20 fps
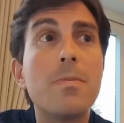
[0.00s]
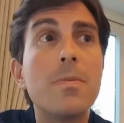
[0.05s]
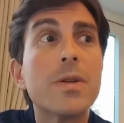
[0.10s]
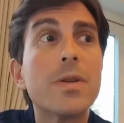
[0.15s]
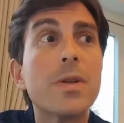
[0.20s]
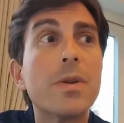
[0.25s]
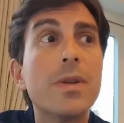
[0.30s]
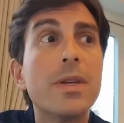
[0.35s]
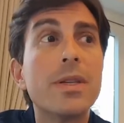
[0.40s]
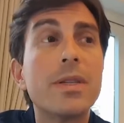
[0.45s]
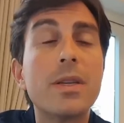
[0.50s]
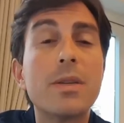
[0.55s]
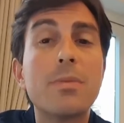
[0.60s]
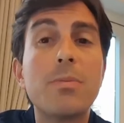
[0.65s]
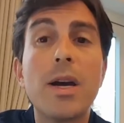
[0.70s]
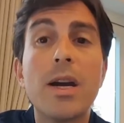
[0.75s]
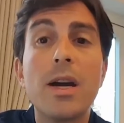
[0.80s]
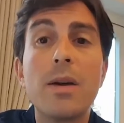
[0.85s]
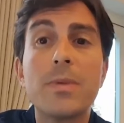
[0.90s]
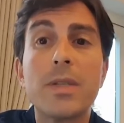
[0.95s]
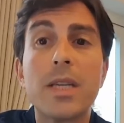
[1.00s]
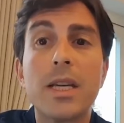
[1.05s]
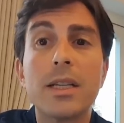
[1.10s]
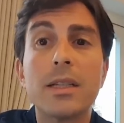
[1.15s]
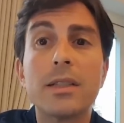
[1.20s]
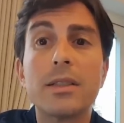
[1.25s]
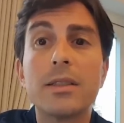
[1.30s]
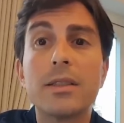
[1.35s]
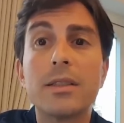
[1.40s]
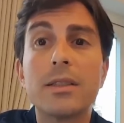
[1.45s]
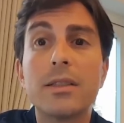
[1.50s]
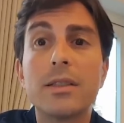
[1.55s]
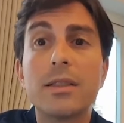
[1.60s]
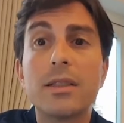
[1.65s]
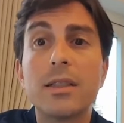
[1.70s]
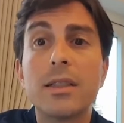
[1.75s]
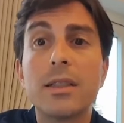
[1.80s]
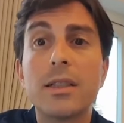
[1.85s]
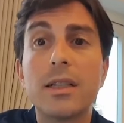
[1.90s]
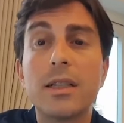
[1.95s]
So this is my update.
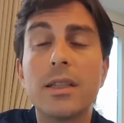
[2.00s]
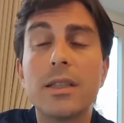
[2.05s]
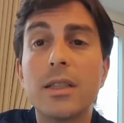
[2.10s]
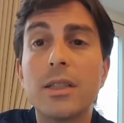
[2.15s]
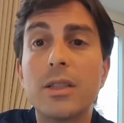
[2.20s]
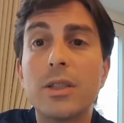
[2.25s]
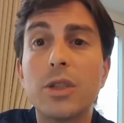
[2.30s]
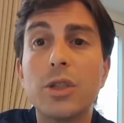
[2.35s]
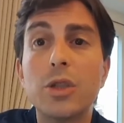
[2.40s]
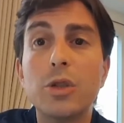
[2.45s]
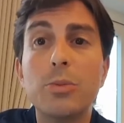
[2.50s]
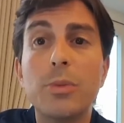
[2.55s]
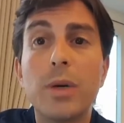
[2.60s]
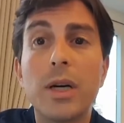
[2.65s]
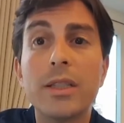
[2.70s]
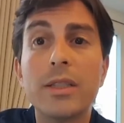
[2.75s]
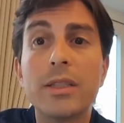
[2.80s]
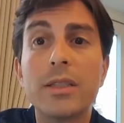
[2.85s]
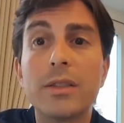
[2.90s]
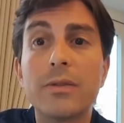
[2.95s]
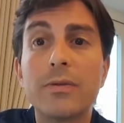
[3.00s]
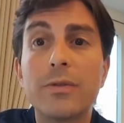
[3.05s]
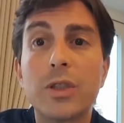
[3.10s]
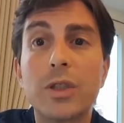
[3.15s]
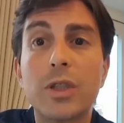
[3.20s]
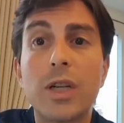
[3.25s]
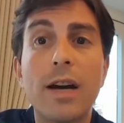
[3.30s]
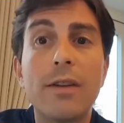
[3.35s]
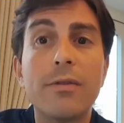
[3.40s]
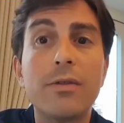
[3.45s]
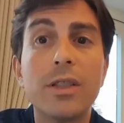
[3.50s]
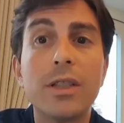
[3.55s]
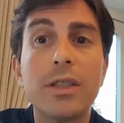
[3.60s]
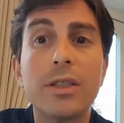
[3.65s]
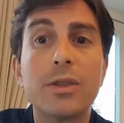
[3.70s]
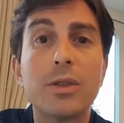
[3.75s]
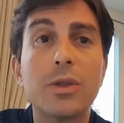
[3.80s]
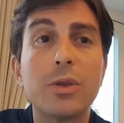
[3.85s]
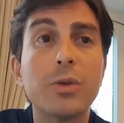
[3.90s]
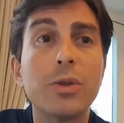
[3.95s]
The 2 months of travel
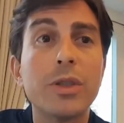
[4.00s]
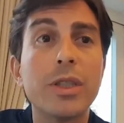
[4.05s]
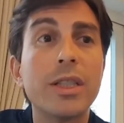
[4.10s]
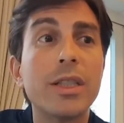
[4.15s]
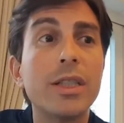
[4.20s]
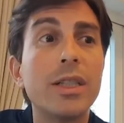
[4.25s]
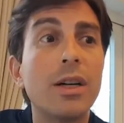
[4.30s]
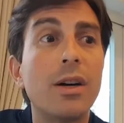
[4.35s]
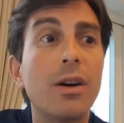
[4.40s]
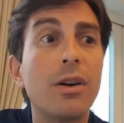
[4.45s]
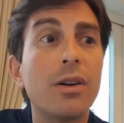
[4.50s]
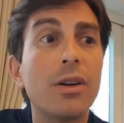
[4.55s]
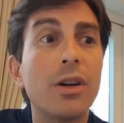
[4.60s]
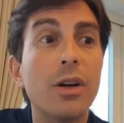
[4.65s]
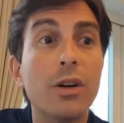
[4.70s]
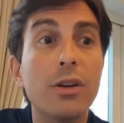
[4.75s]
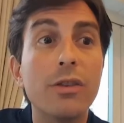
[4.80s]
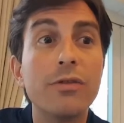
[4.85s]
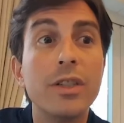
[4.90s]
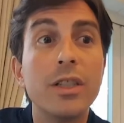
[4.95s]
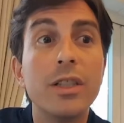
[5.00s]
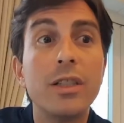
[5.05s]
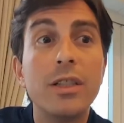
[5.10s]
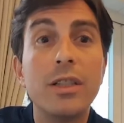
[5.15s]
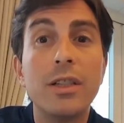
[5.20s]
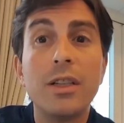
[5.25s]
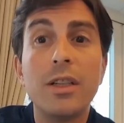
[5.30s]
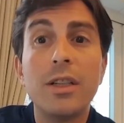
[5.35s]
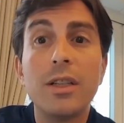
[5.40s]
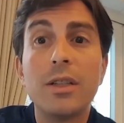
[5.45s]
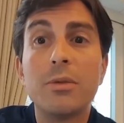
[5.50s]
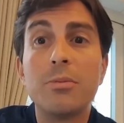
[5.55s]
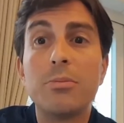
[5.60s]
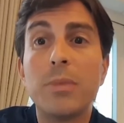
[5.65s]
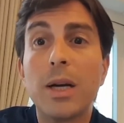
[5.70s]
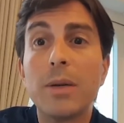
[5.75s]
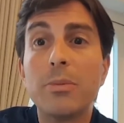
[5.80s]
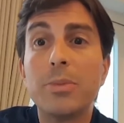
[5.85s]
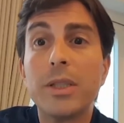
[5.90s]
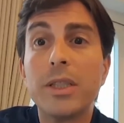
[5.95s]
and touring are over.
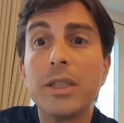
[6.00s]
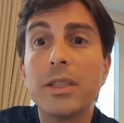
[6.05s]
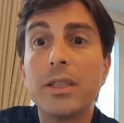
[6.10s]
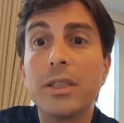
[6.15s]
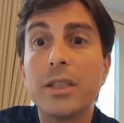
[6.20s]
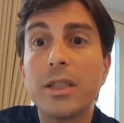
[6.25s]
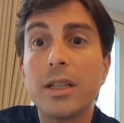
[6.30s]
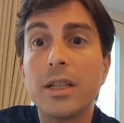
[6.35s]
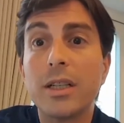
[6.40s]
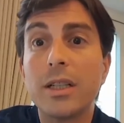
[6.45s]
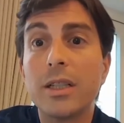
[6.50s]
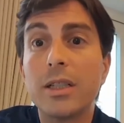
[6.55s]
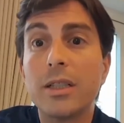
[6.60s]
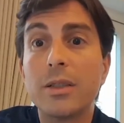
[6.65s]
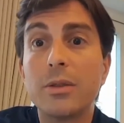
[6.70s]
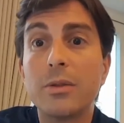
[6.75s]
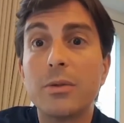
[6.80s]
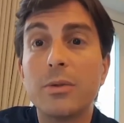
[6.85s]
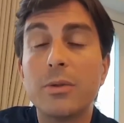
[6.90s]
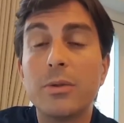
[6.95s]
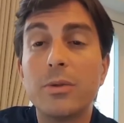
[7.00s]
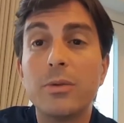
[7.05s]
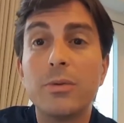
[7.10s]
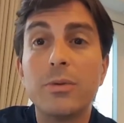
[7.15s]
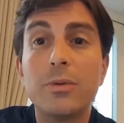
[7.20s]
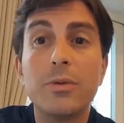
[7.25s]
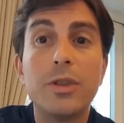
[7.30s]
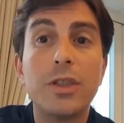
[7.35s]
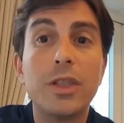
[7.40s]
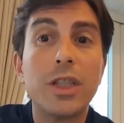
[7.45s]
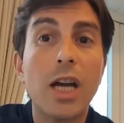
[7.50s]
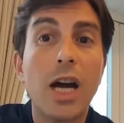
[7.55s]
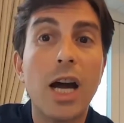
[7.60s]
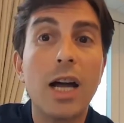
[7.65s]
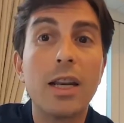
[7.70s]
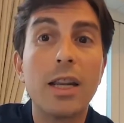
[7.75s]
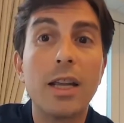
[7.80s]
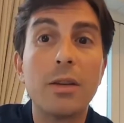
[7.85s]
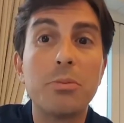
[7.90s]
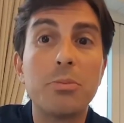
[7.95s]
My big
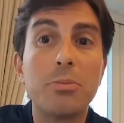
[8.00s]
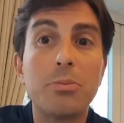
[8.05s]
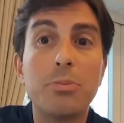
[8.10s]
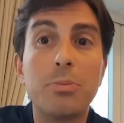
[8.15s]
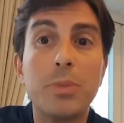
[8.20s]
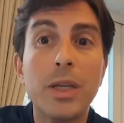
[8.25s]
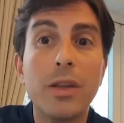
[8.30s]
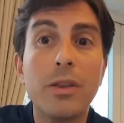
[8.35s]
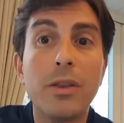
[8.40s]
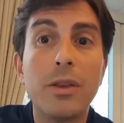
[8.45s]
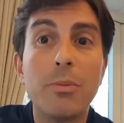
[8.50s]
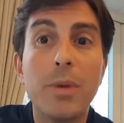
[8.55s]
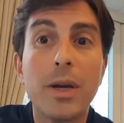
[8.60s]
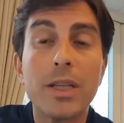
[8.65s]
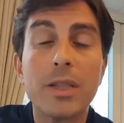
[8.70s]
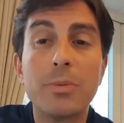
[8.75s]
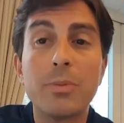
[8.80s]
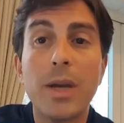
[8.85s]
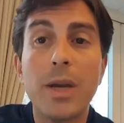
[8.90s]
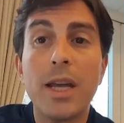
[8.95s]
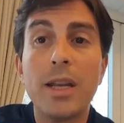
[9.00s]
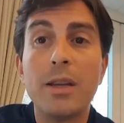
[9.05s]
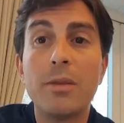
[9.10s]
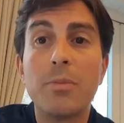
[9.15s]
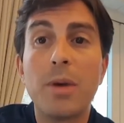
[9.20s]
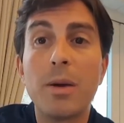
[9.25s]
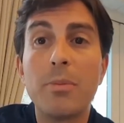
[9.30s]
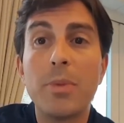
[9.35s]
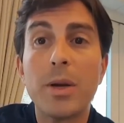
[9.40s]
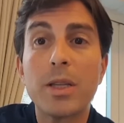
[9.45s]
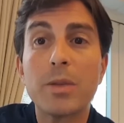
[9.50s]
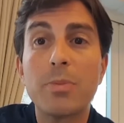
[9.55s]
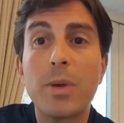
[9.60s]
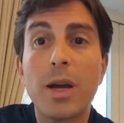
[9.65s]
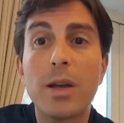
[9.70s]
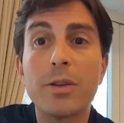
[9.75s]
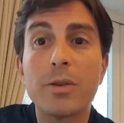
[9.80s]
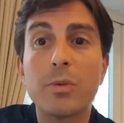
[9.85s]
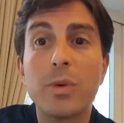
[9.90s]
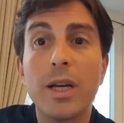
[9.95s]
shot at being the best man in my best
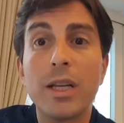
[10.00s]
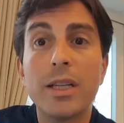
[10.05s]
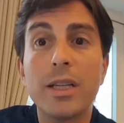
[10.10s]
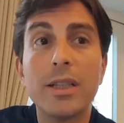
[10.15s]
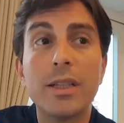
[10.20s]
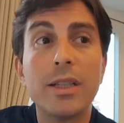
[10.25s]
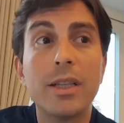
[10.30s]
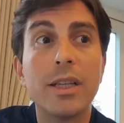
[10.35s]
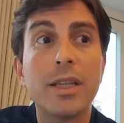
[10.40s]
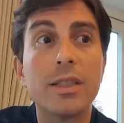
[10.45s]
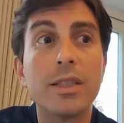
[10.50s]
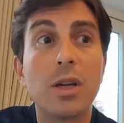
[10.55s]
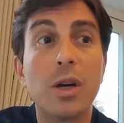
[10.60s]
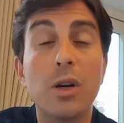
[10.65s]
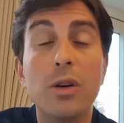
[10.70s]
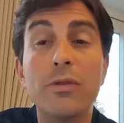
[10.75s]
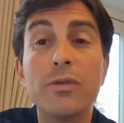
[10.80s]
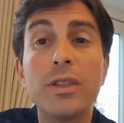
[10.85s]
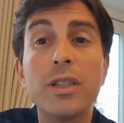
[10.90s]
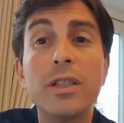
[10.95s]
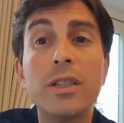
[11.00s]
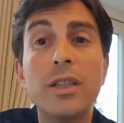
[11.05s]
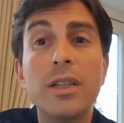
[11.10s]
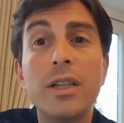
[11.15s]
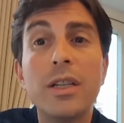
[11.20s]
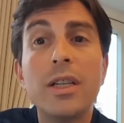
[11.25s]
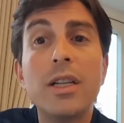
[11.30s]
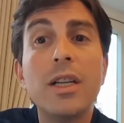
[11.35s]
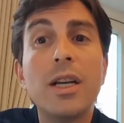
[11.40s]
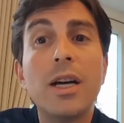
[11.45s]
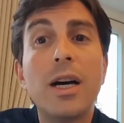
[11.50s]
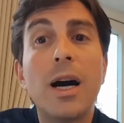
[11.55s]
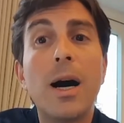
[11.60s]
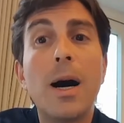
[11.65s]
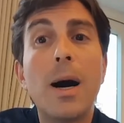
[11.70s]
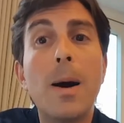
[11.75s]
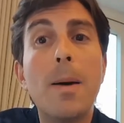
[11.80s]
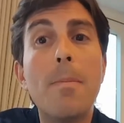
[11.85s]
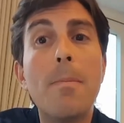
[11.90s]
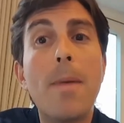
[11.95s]
pal's wedding is over.
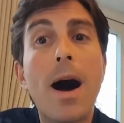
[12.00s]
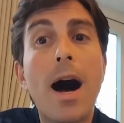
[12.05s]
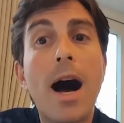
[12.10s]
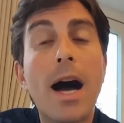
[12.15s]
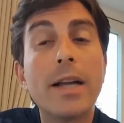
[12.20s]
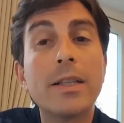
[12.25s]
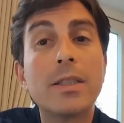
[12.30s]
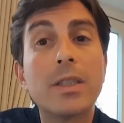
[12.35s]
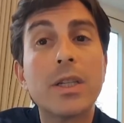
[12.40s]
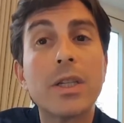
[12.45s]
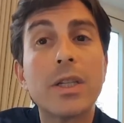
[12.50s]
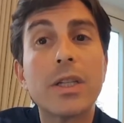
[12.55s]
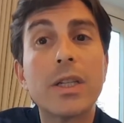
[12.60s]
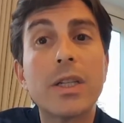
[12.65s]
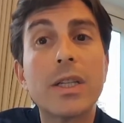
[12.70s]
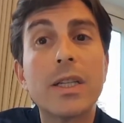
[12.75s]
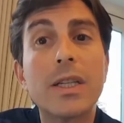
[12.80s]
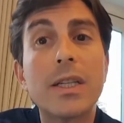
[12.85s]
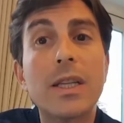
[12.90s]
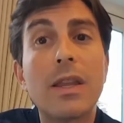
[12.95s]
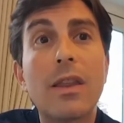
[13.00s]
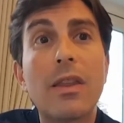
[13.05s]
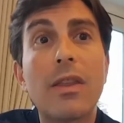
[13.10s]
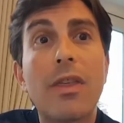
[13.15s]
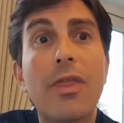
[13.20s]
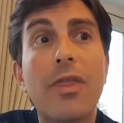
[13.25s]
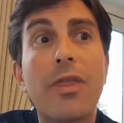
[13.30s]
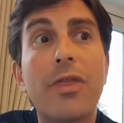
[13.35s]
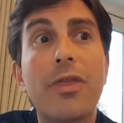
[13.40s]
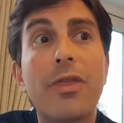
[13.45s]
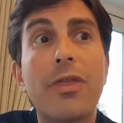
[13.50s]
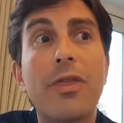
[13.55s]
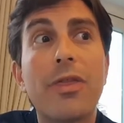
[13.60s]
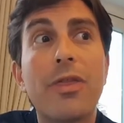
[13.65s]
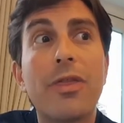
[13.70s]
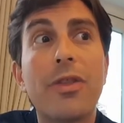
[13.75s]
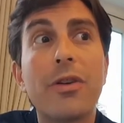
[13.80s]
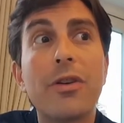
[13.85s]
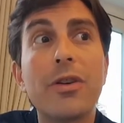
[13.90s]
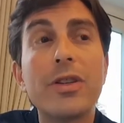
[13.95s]
I took
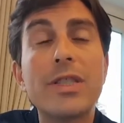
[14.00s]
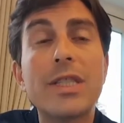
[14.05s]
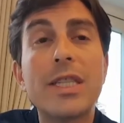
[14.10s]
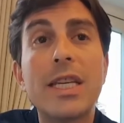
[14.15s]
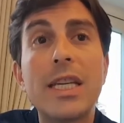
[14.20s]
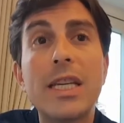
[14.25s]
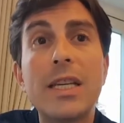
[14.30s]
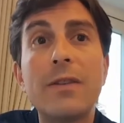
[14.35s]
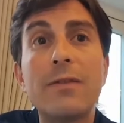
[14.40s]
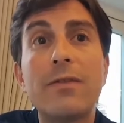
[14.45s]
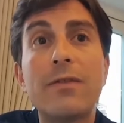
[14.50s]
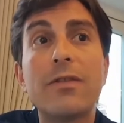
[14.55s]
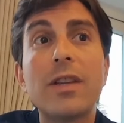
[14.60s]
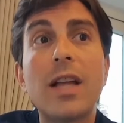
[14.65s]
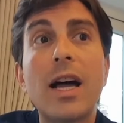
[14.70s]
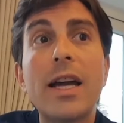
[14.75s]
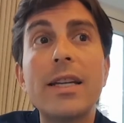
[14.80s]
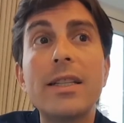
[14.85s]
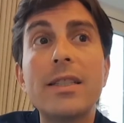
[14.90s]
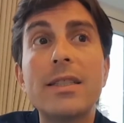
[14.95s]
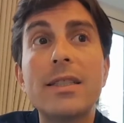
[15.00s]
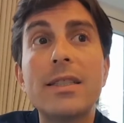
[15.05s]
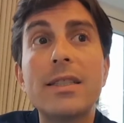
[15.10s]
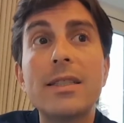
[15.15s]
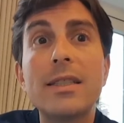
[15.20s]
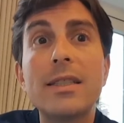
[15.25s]
13 flights